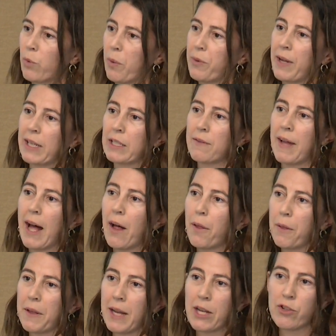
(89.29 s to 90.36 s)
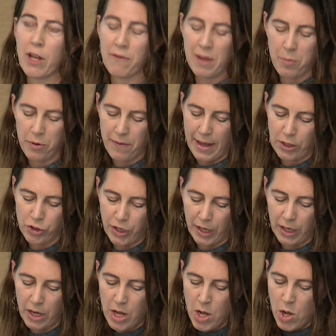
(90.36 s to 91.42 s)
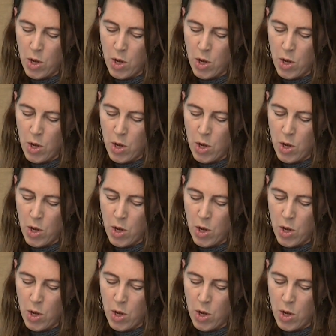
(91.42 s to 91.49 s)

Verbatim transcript: reproductive health and HIV prevention,